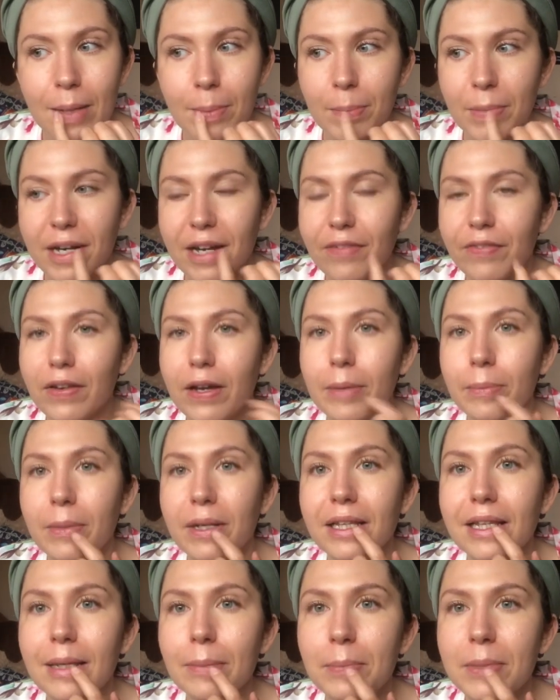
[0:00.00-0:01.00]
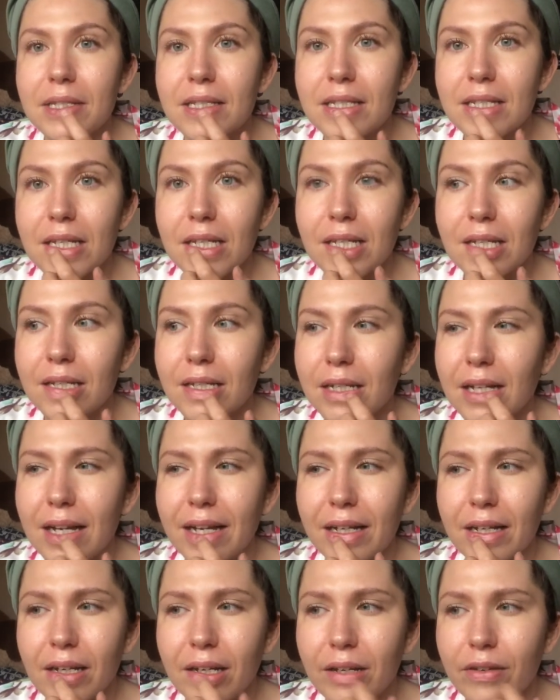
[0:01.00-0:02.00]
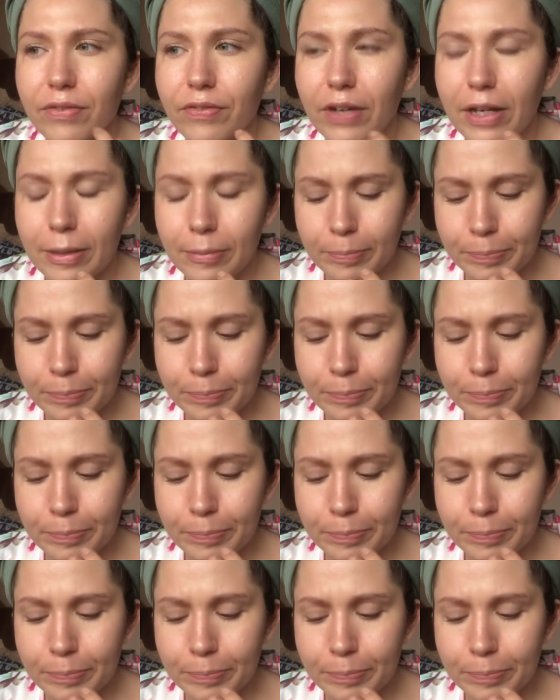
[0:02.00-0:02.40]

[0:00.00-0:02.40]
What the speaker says: But I find my lip is still kind of